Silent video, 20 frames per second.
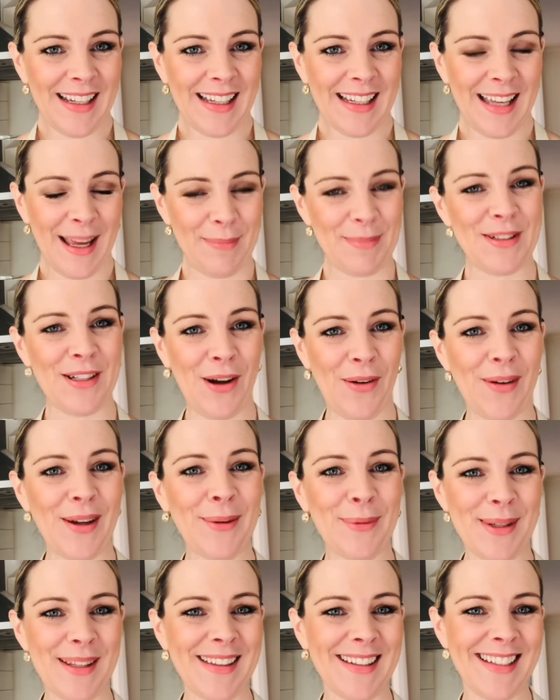kept going
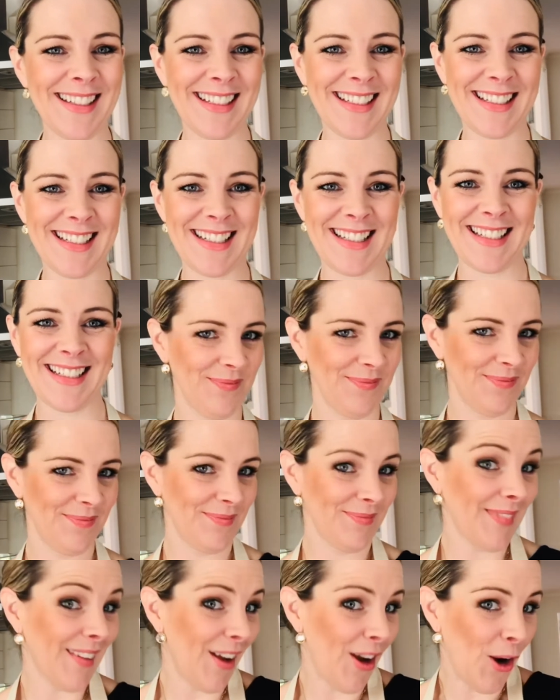with it.
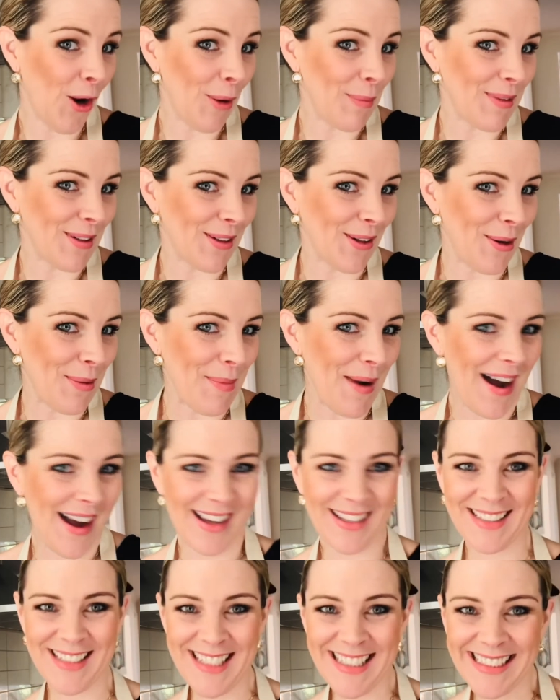I hope you don't
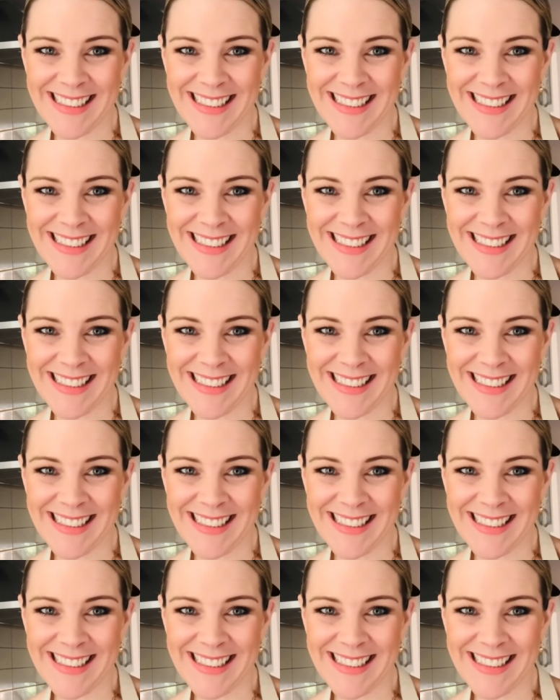mind.